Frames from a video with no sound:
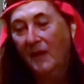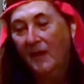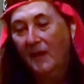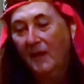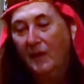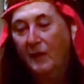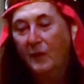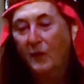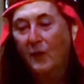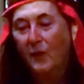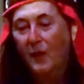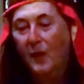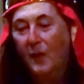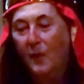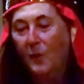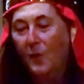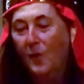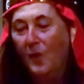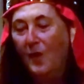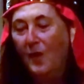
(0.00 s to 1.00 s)
It's called La
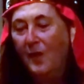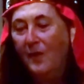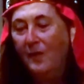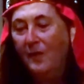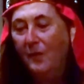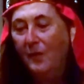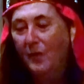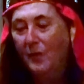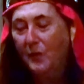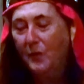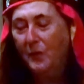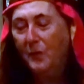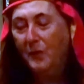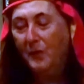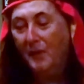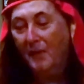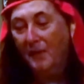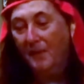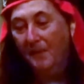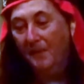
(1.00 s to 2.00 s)
Buona
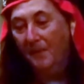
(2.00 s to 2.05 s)
Fortuna.